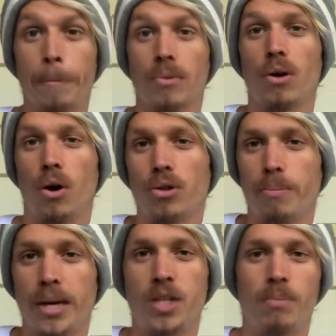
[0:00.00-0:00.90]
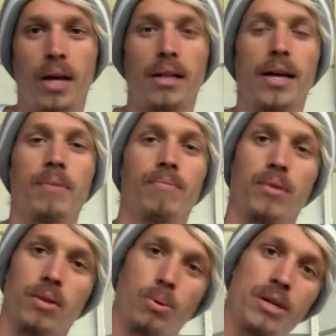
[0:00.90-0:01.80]
Not on the beach, but like
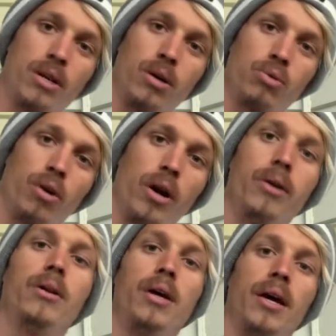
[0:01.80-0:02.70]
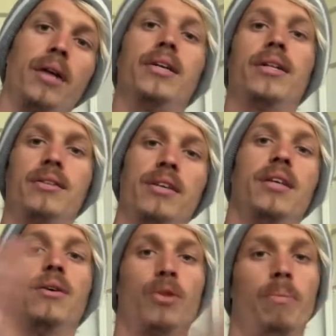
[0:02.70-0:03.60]
Tweed Coast Road, and you get to see
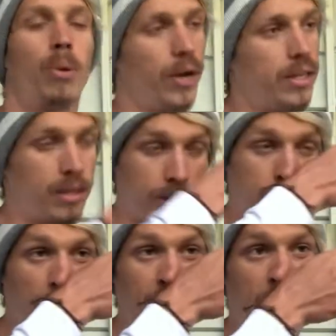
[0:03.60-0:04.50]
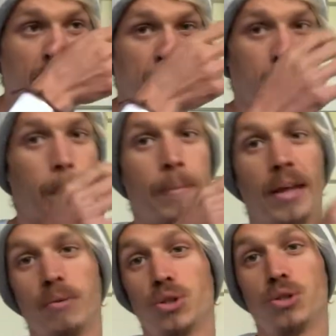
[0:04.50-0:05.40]
all the points as you drive past them, and it
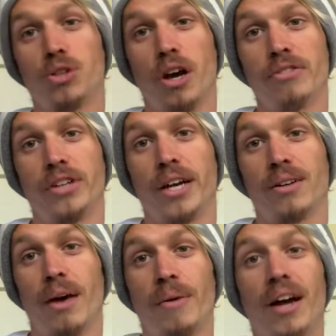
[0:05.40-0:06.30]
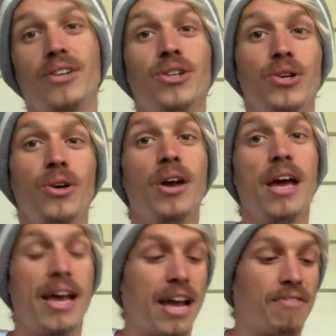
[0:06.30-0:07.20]
was a good surf check. That way I knew
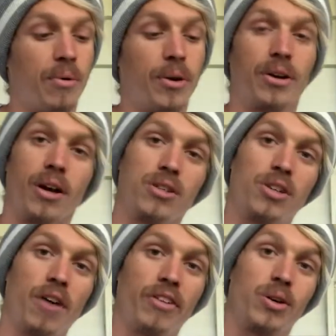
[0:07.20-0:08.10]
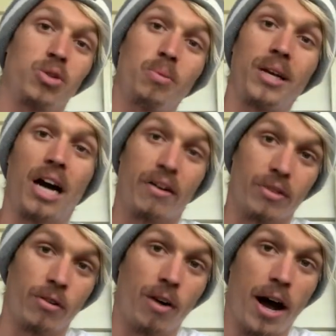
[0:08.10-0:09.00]
if I wanted to go surfing or swimming after
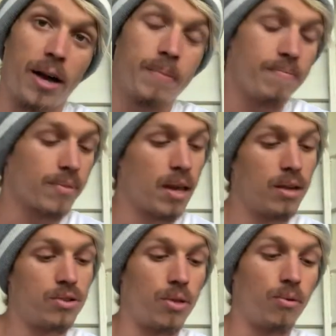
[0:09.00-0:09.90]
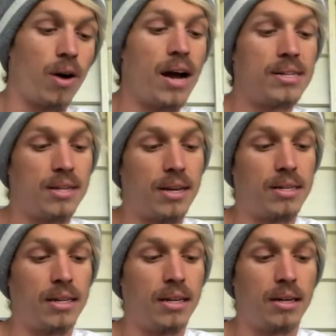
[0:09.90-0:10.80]
the ride. So the rides that I
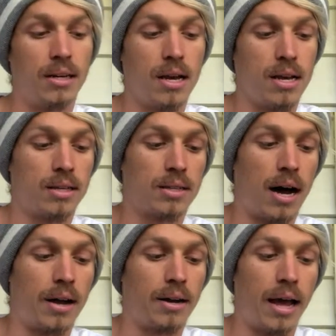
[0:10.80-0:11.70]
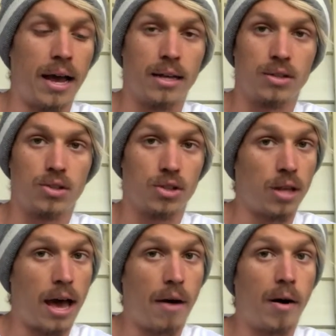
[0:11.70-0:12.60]
did started as just the
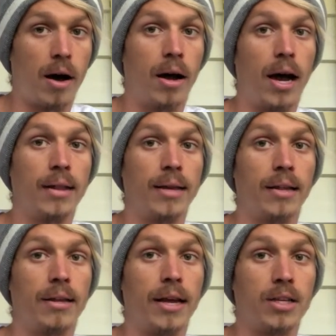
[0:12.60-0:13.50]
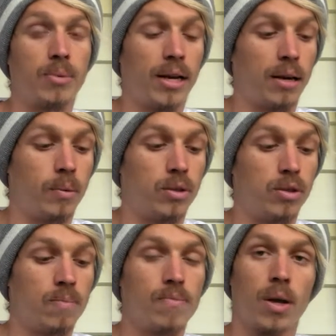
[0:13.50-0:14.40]
hour, and then the next week it was
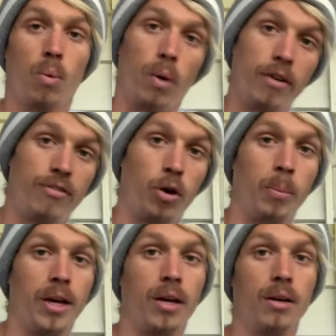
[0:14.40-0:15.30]
1 4-minute,